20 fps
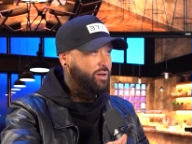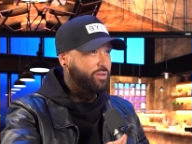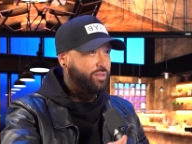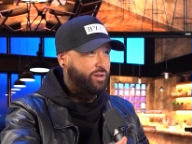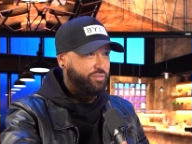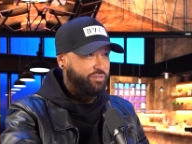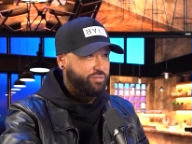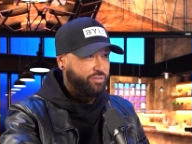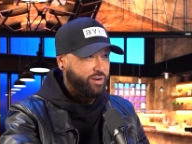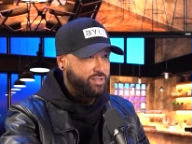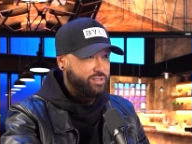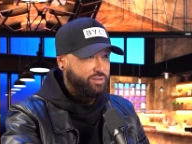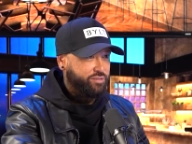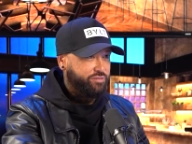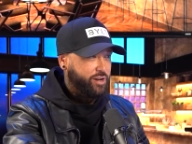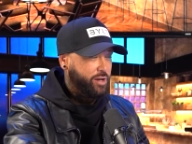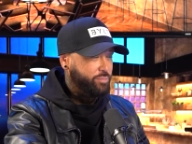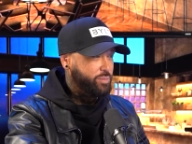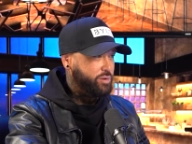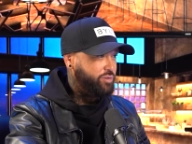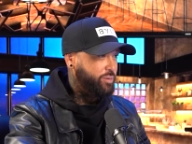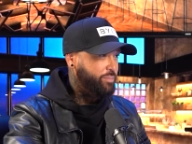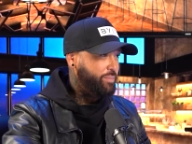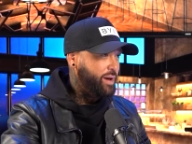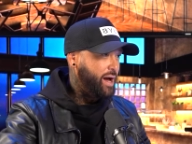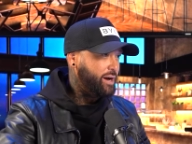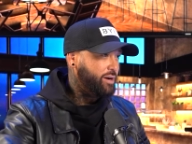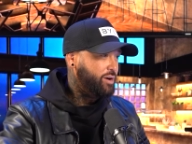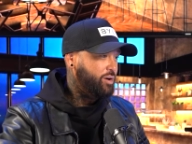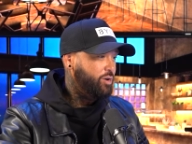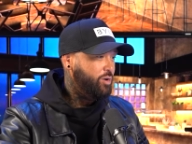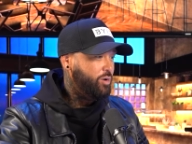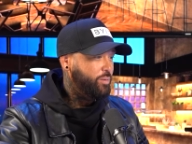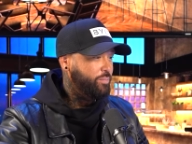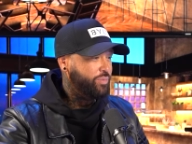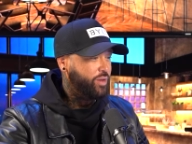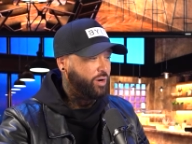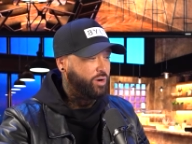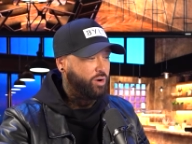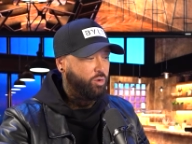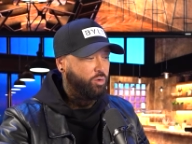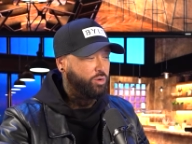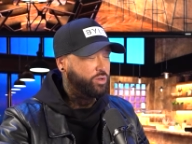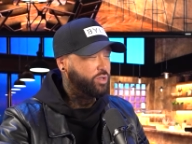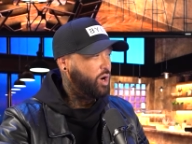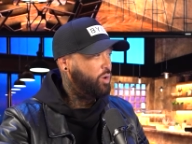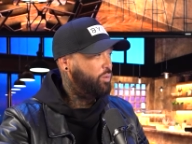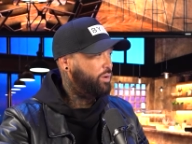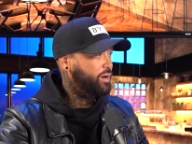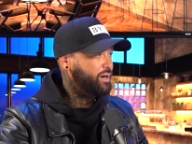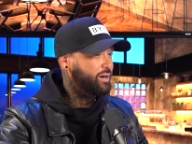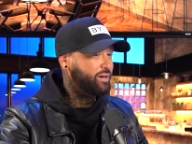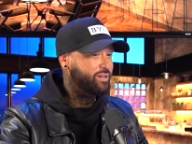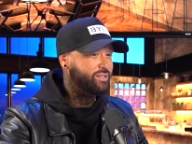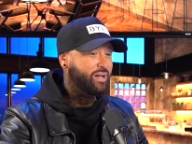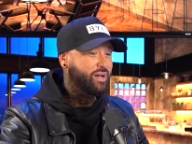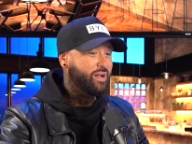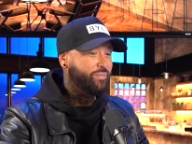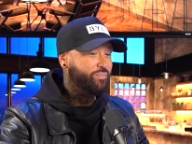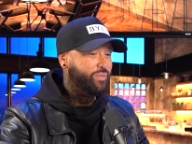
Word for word: their friends and family from back home, their old coworkers.